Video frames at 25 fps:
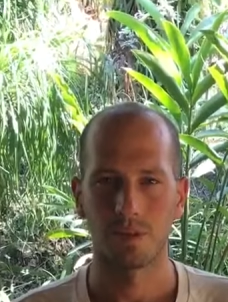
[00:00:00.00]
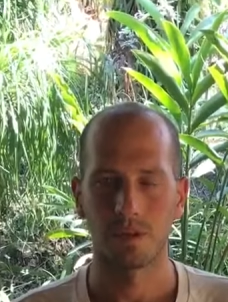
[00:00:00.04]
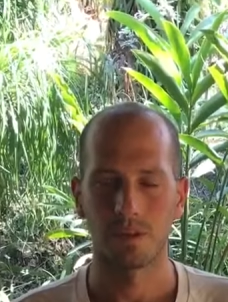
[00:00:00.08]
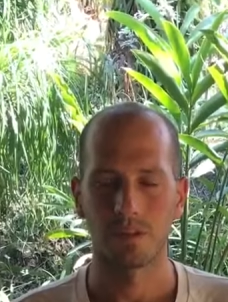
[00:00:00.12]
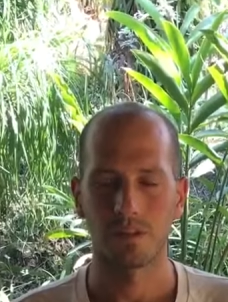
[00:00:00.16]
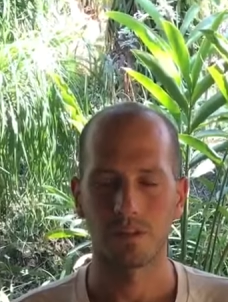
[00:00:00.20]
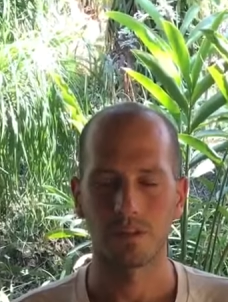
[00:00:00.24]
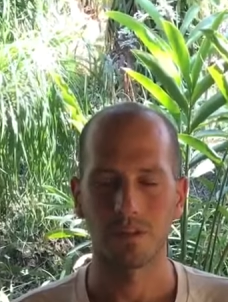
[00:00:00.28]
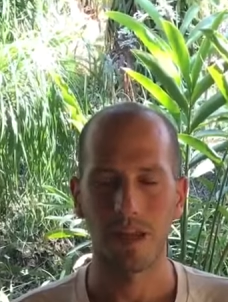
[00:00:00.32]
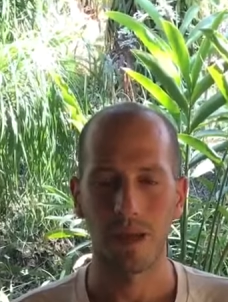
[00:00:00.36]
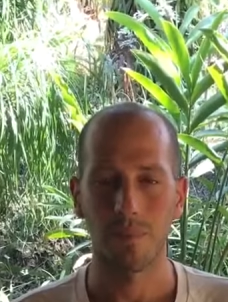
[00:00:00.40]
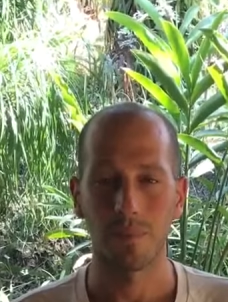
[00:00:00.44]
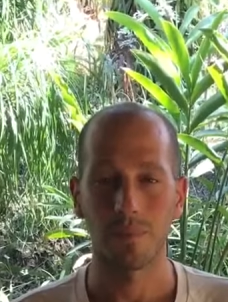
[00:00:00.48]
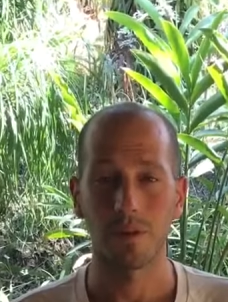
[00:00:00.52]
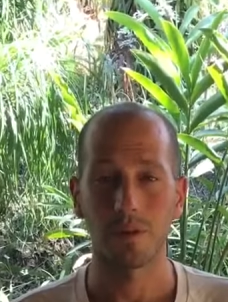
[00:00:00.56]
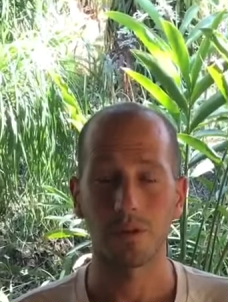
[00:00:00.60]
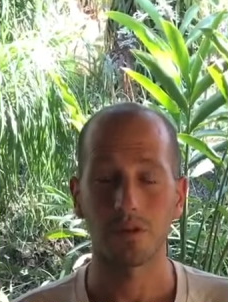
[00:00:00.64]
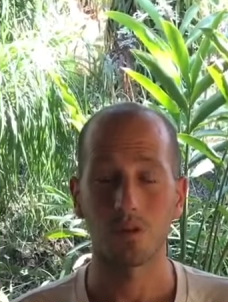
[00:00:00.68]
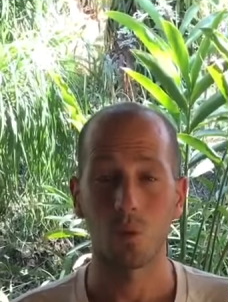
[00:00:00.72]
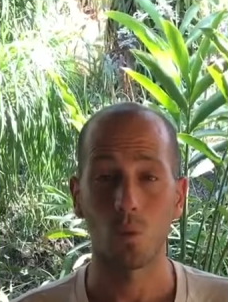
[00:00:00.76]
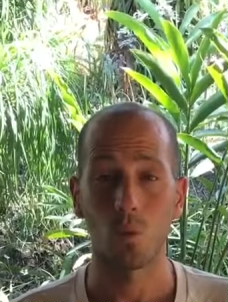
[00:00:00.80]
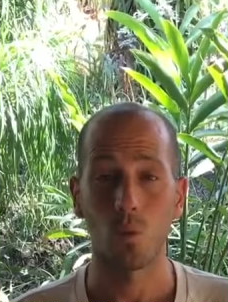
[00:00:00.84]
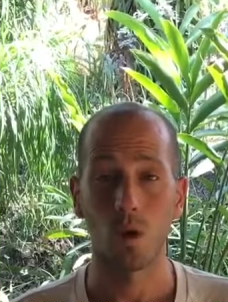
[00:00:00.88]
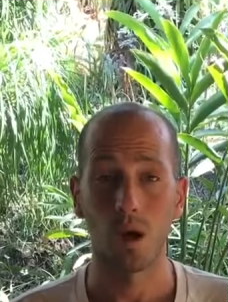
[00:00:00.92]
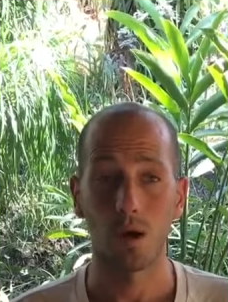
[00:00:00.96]
and step
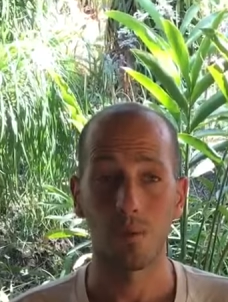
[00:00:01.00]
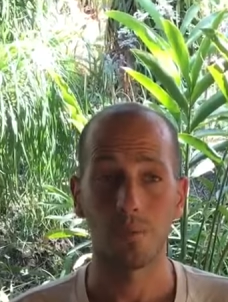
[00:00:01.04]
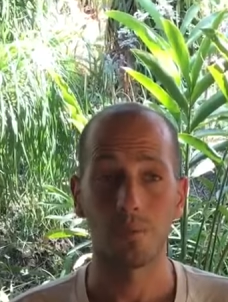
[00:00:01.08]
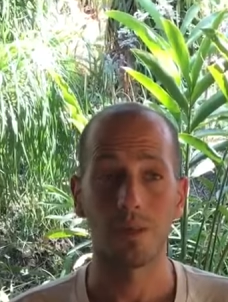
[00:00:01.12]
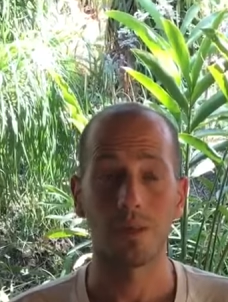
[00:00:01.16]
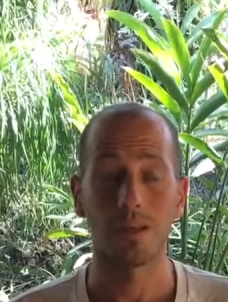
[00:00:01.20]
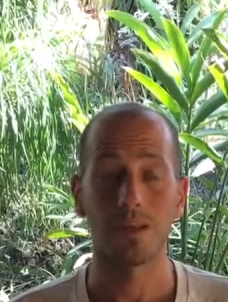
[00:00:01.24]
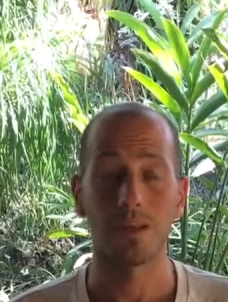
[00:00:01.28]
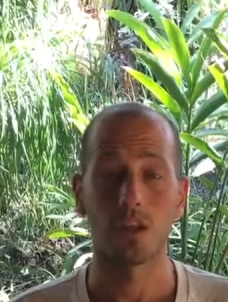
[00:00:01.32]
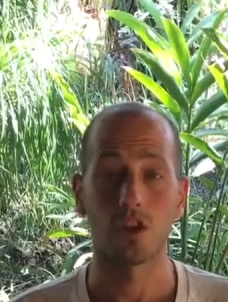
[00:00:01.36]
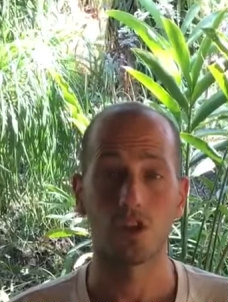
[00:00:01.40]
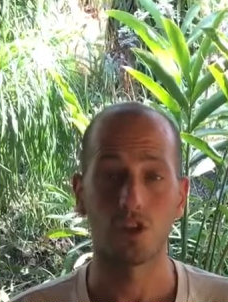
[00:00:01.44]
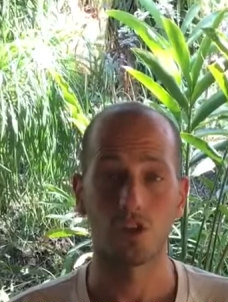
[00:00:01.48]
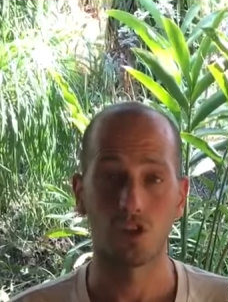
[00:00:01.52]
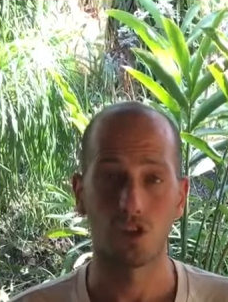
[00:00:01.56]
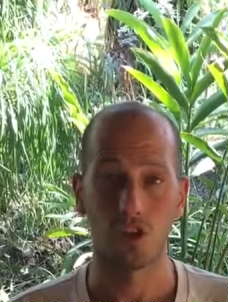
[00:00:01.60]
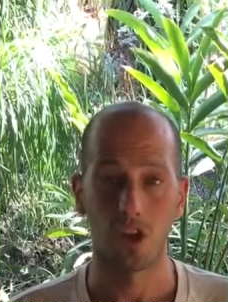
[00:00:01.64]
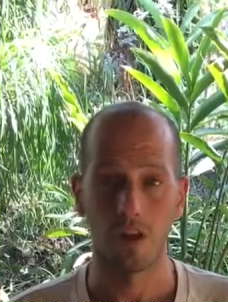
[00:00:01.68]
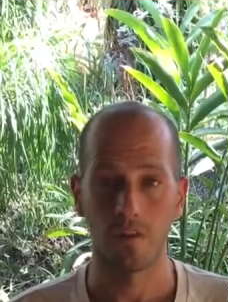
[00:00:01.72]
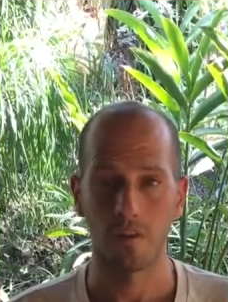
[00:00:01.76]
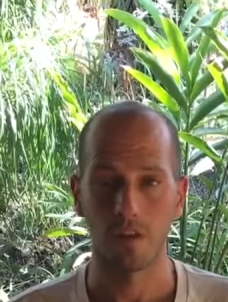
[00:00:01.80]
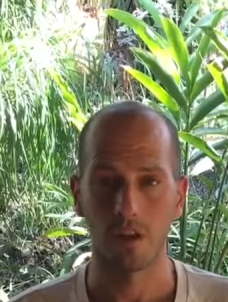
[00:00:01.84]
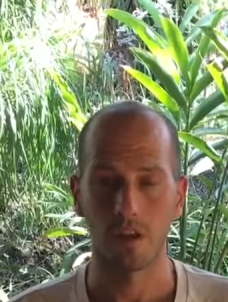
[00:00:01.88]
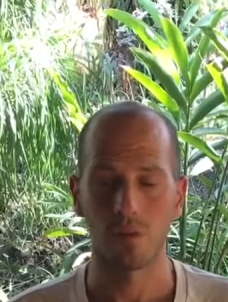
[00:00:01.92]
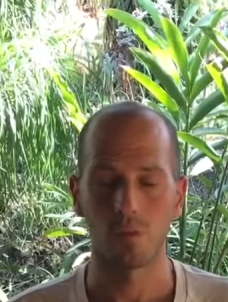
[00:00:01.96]
into well-being and
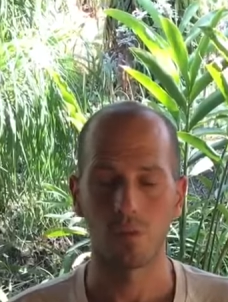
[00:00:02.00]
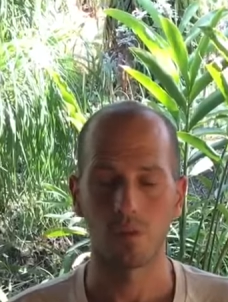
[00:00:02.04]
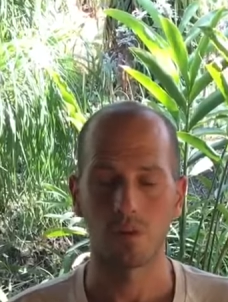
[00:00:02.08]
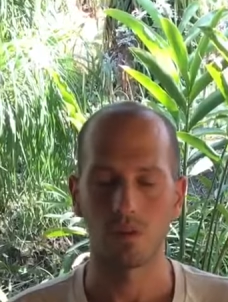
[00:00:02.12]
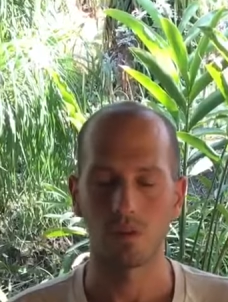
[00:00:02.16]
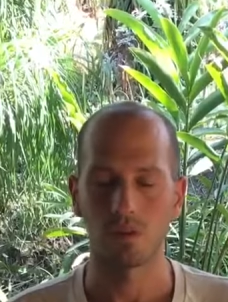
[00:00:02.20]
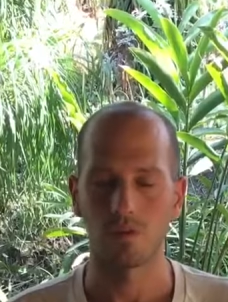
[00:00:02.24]
longevity with